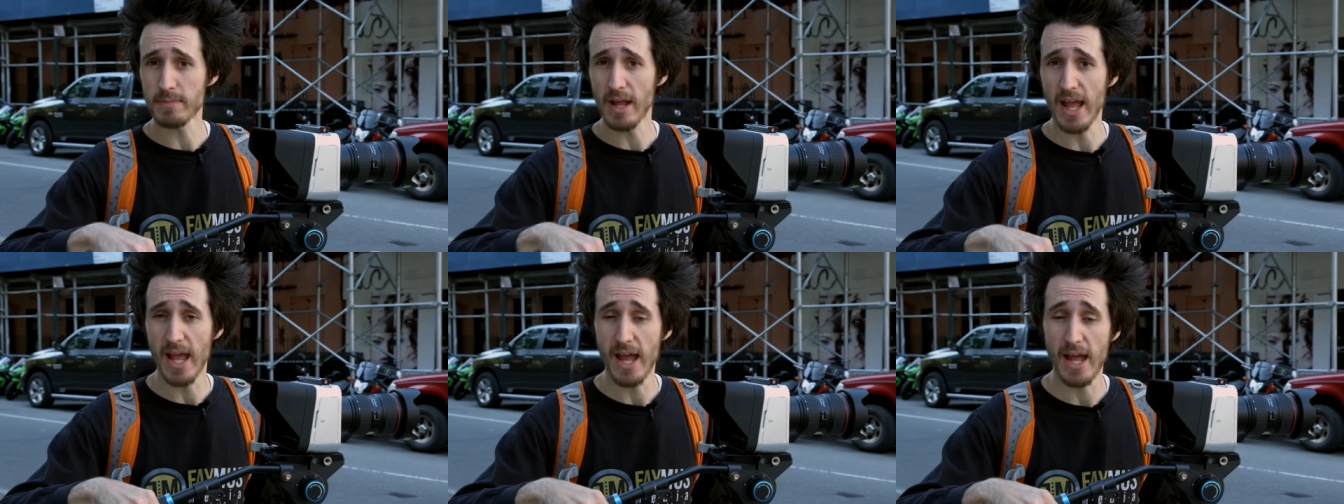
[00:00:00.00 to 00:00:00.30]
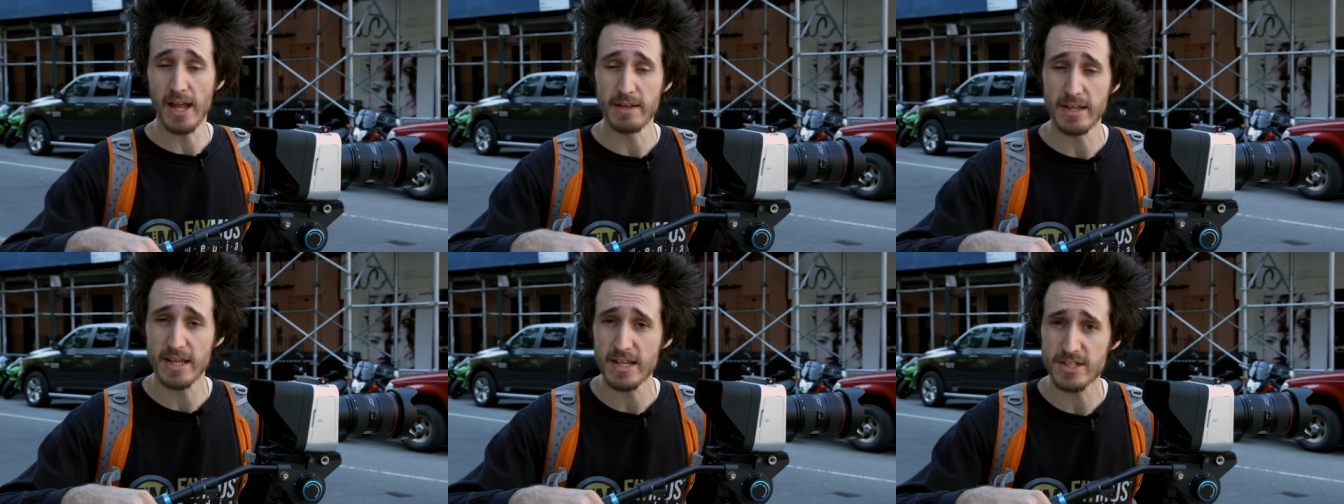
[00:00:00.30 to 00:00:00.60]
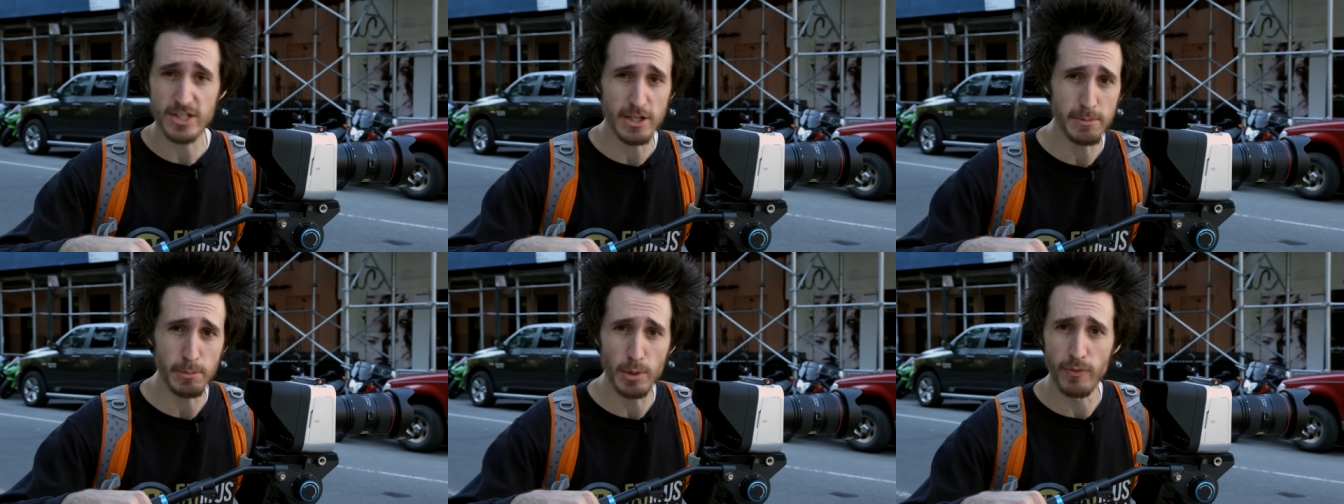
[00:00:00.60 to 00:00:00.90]
and
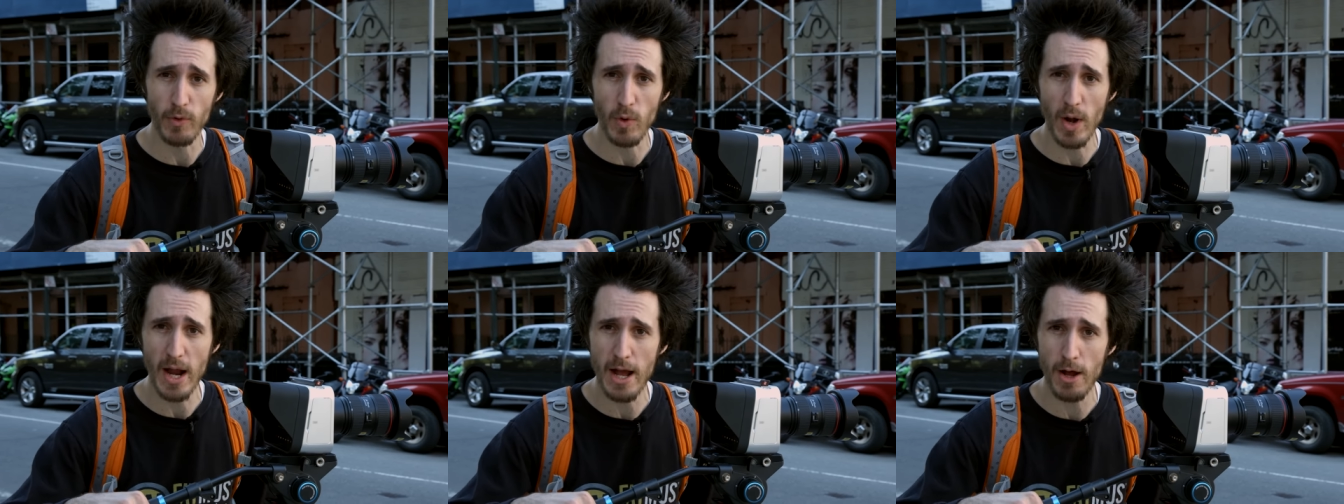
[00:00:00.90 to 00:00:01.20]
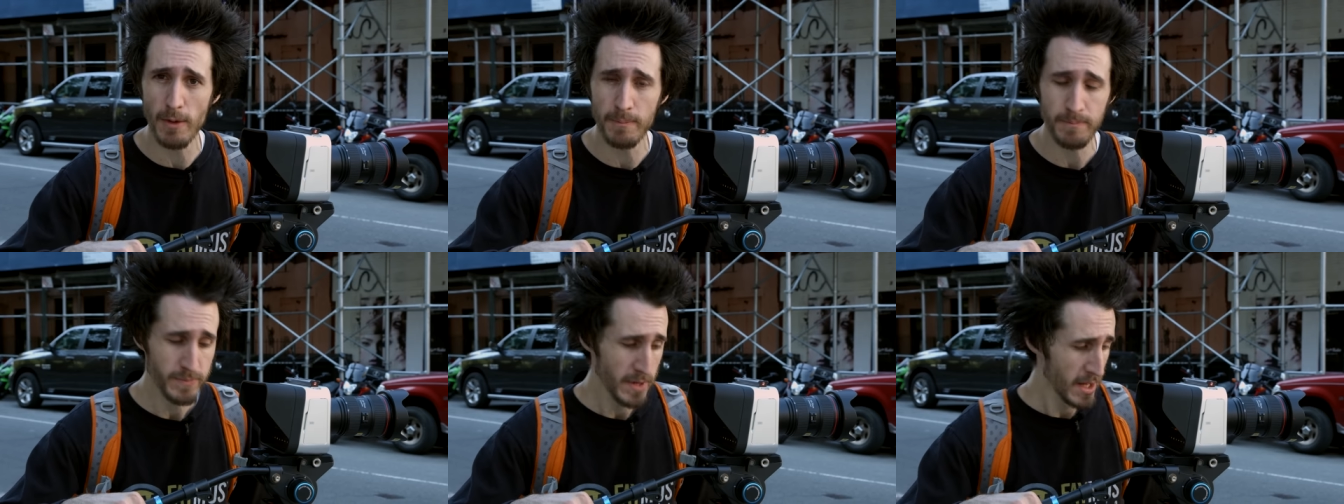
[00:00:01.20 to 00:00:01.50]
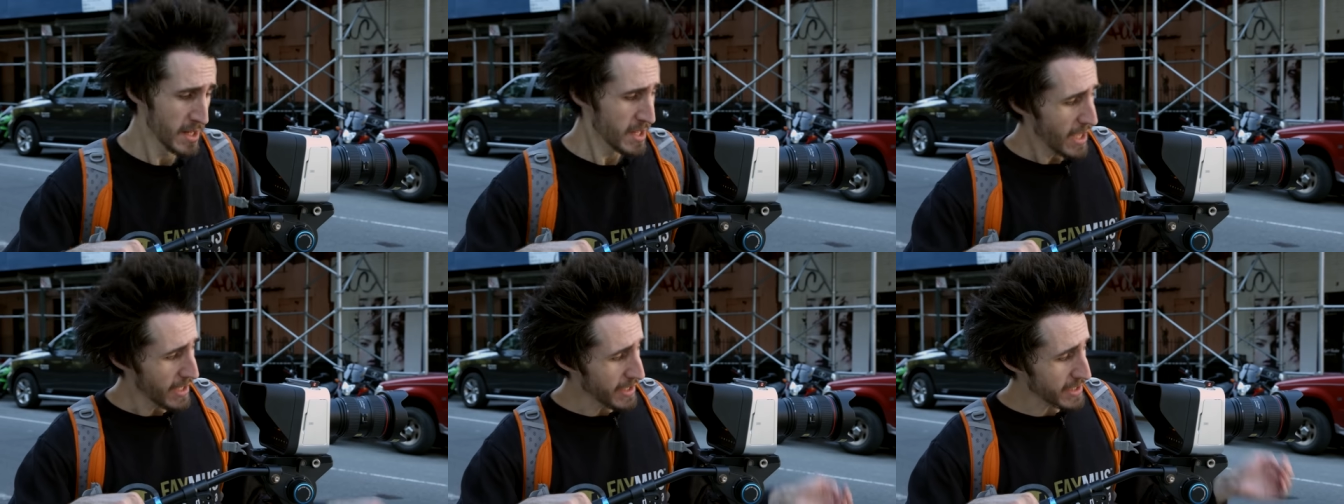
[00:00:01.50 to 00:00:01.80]
easy to move around,
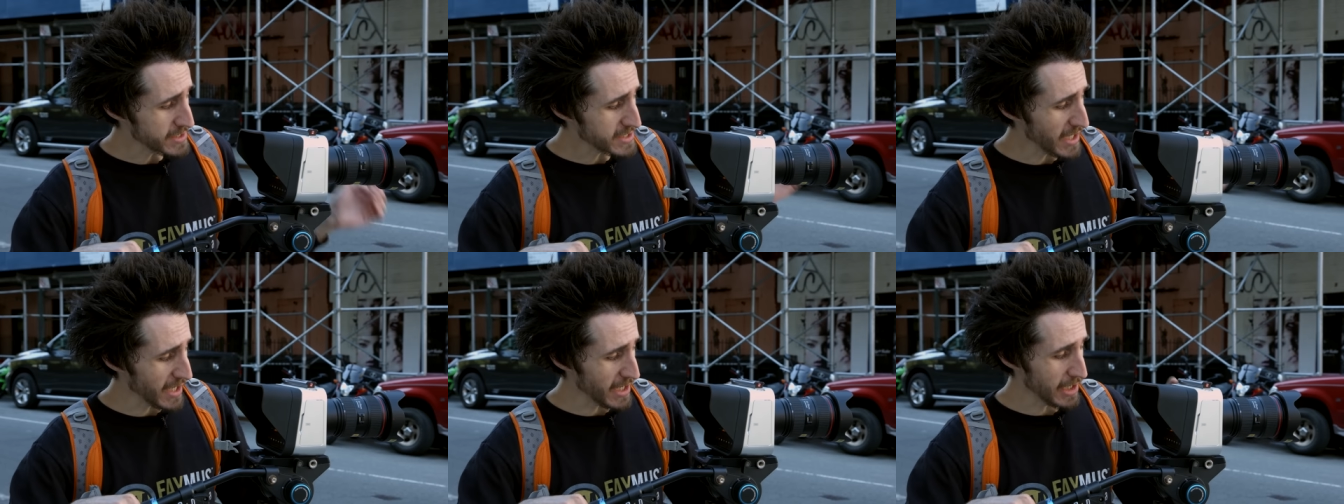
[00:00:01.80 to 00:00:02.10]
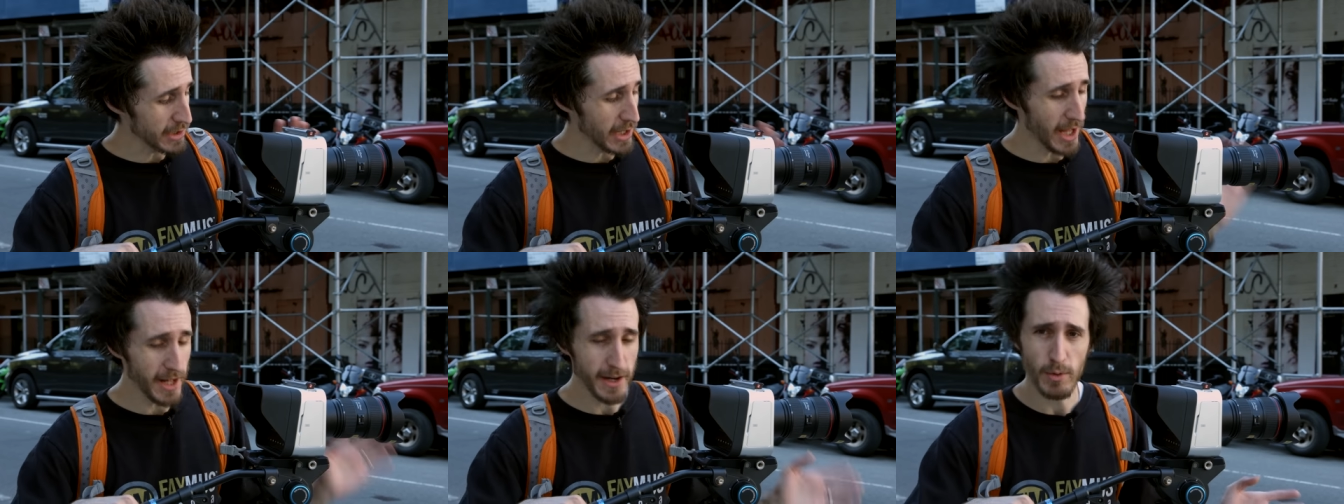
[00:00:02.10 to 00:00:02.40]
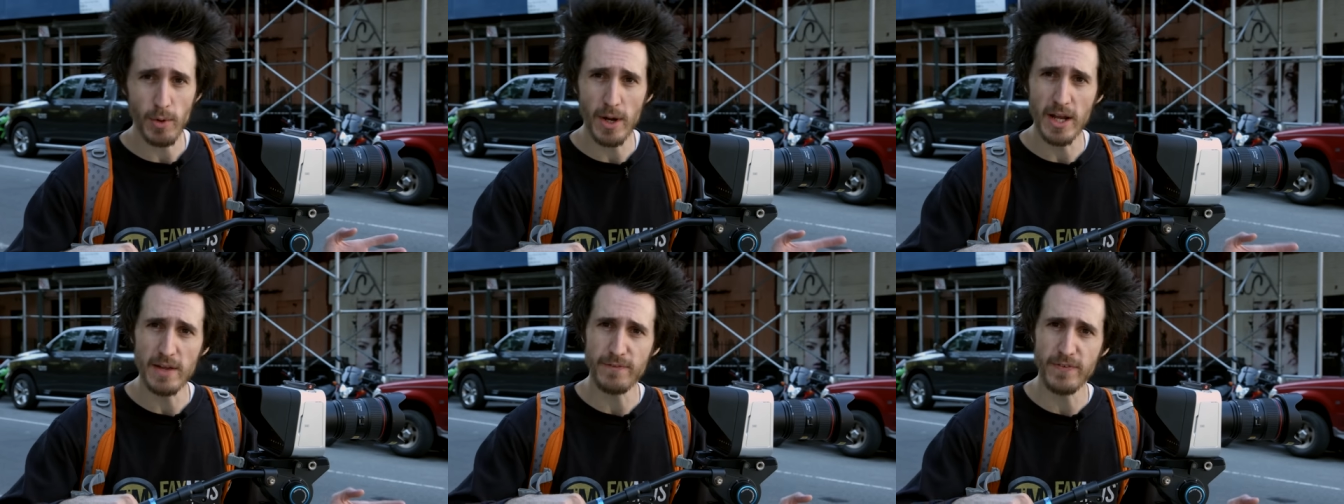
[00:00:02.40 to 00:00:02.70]
and it's got a lot
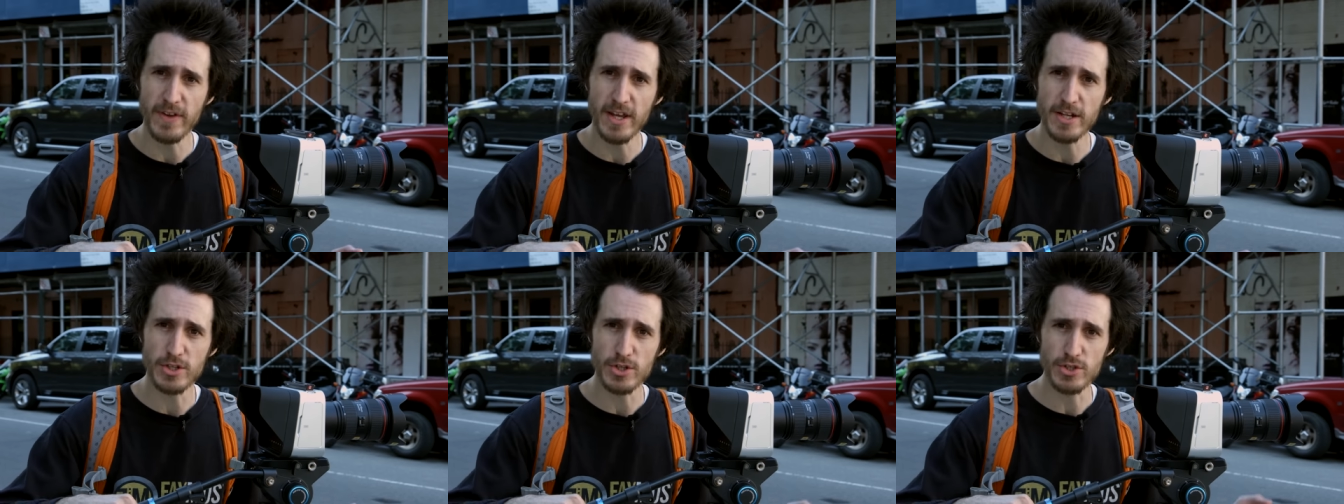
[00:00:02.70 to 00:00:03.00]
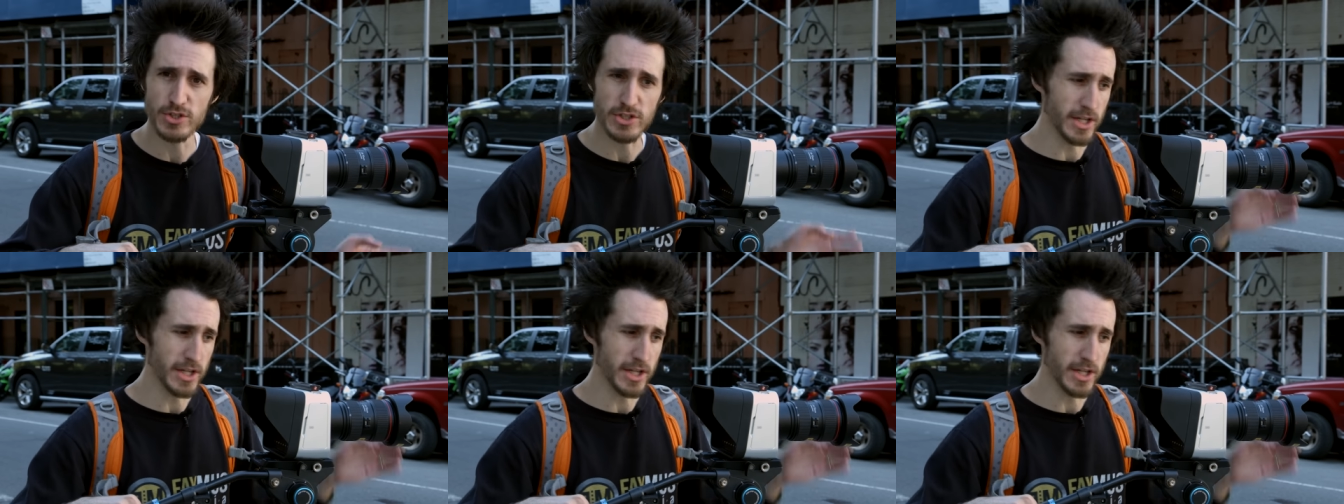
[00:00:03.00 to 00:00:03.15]
of great features.